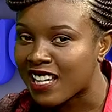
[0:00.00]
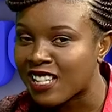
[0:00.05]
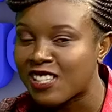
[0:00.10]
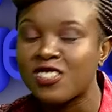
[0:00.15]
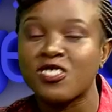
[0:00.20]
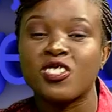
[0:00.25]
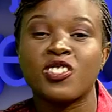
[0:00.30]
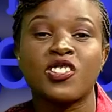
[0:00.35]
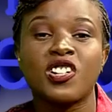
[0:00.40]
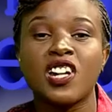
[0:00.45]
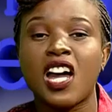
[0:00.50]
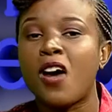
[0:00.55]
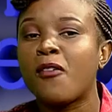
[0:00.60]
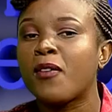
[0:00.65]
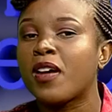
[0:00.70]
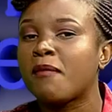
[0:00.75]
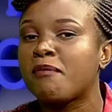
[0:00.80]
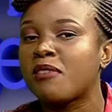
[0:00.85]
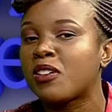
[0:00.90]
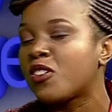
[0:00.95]
Do not go
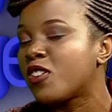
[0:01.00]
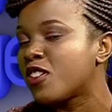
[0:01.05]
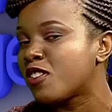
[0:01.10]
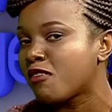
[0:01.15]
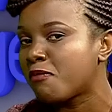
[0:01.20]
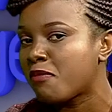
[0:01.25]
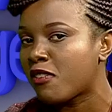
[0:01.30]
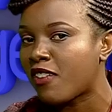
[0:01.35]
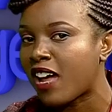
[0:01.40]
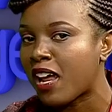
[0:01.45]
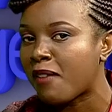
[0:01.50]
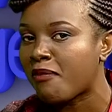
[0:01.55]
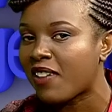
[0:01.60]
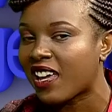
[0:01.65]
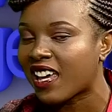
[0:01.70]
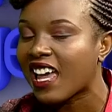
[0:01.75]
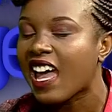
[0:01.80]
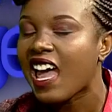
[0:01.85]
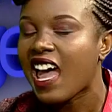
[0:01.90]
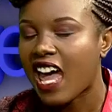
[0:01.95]
away because we'll be right
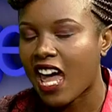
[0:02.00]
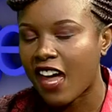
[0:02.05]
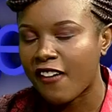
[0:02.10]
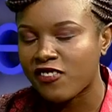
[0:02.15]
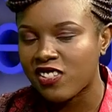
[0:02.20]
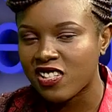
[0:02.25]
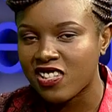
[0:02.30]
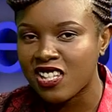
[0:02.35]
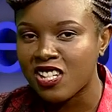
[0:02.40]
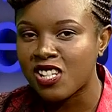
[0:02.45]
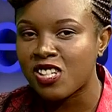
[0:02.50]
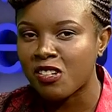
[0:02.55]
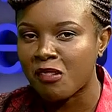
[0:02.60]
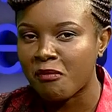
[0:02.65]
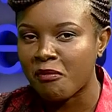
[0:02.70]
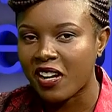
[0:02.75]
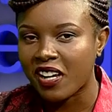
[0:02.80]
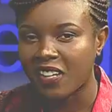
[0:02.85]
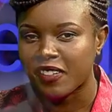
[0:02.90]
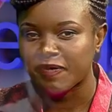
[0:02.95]
back after this short
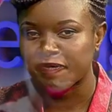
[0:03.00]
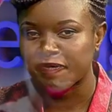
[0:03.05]
break.